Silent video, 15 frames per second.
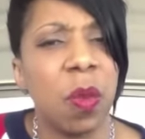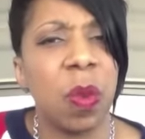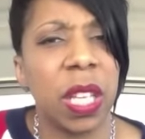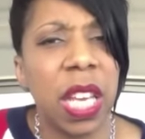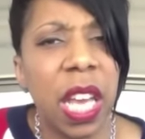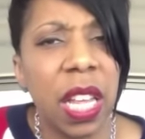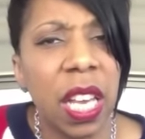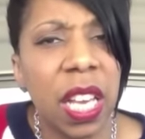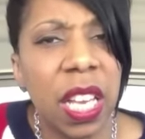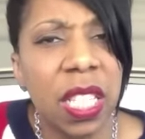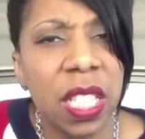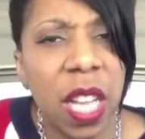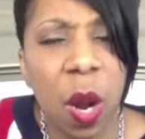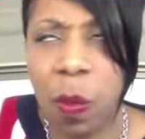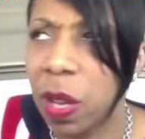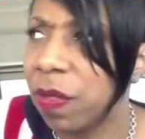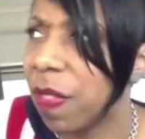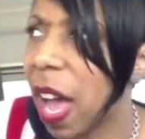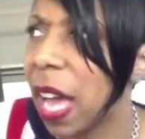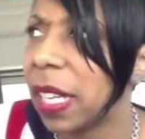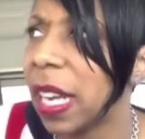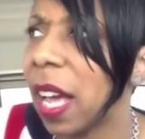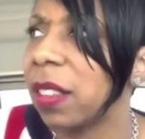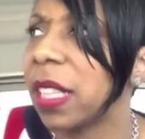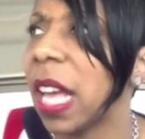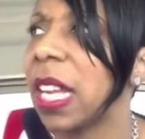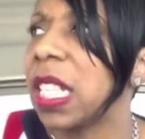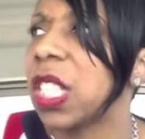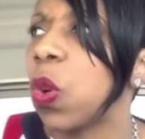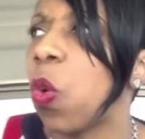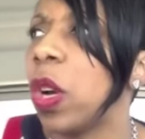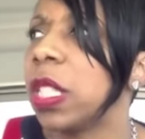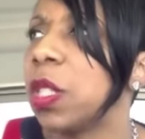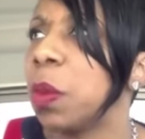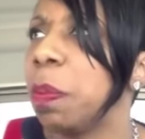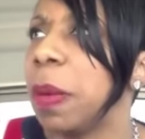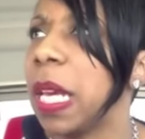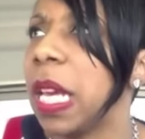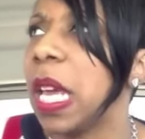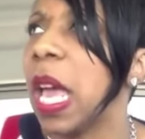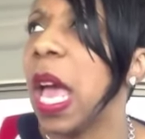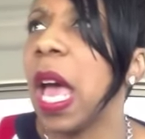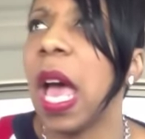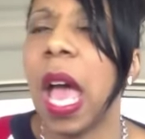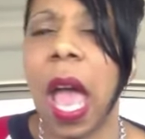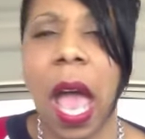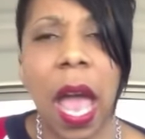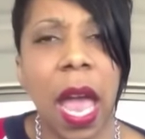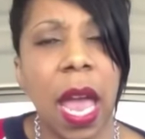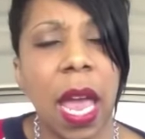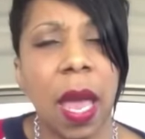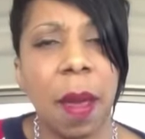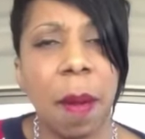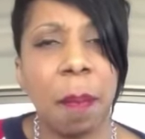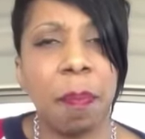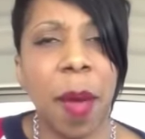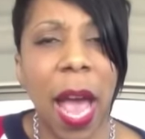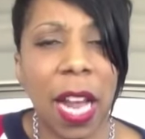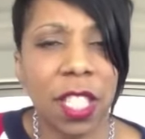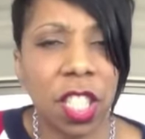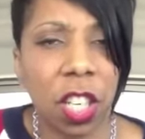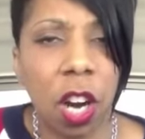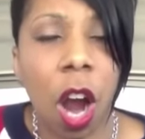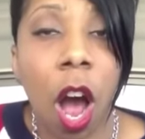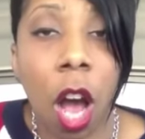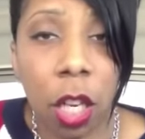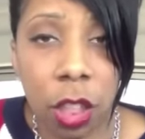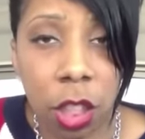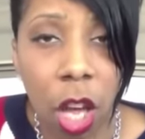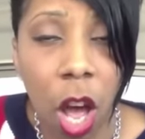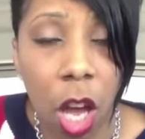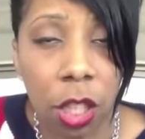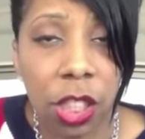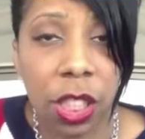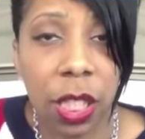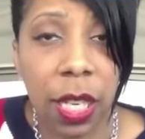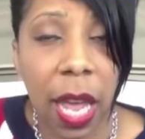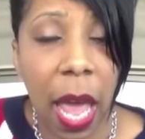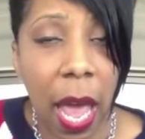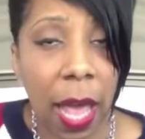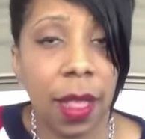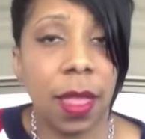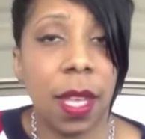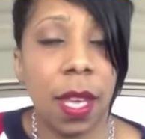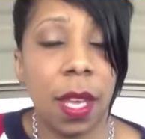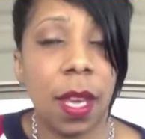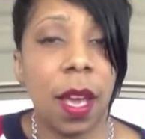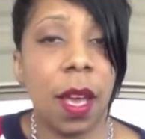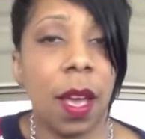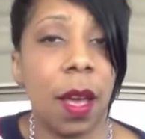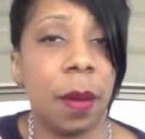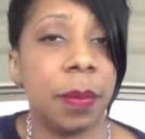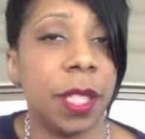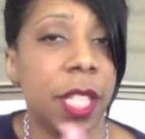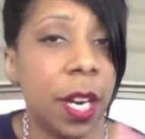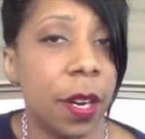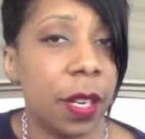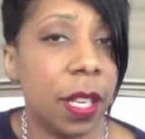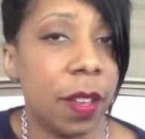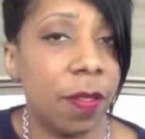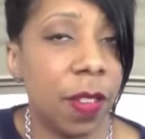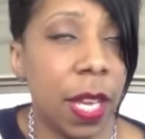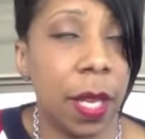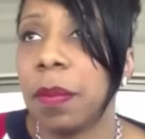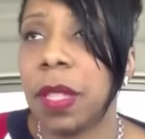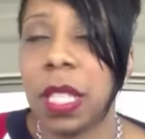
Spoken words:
When Kenya gets there, we find out that it's going to be a bachelor auction at the charity event.